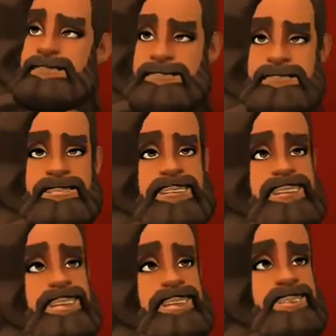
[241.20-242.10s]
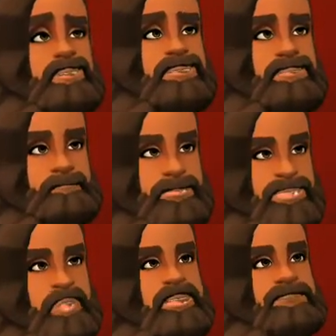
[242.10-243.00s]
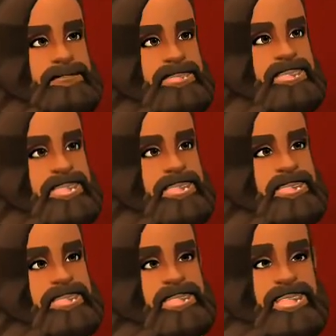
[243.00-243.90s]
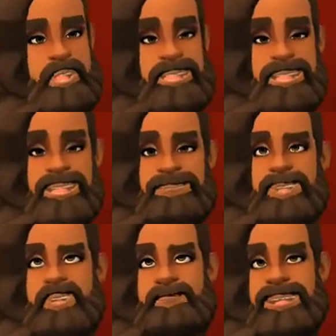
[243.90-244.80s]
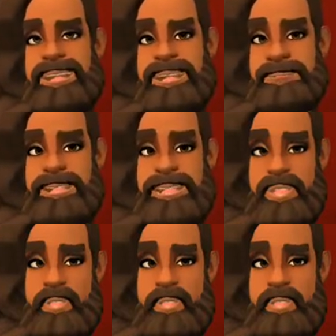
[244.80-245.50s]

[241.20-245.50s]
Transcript: He felt no toast but knew that blanking 6 tuna checkbooks may creep across